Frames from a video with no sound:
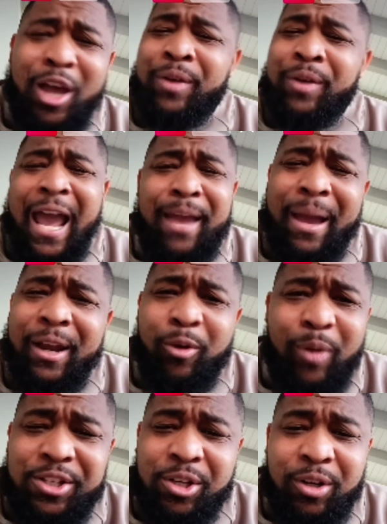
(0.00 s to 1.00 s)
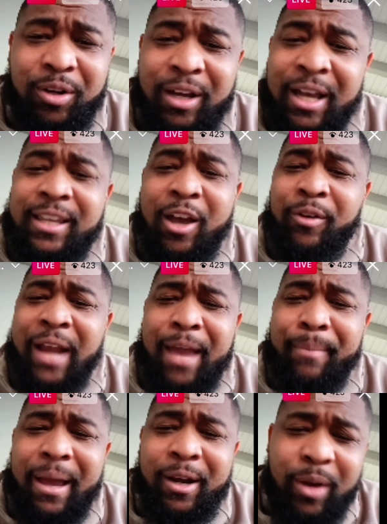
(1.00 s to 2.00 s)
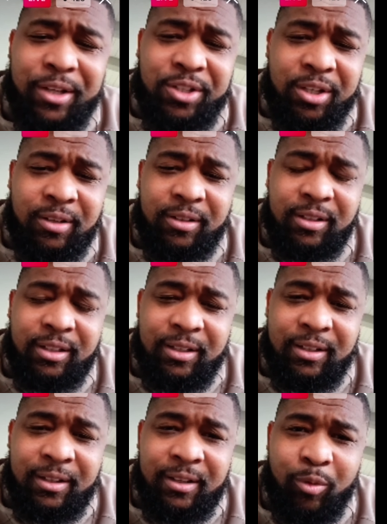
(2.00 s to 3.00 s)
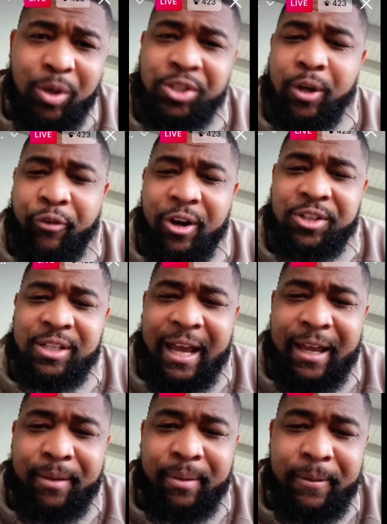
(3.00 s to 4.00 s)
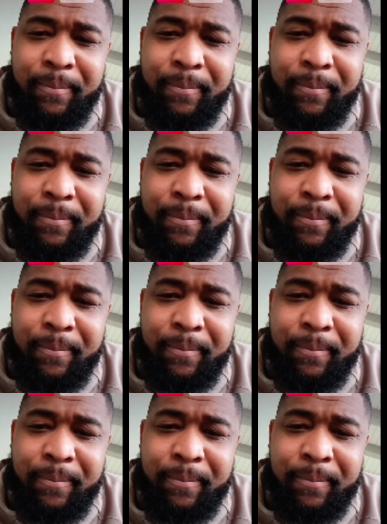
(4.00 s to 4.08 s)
Your name ain't original. Your name ain't original. What's your first name?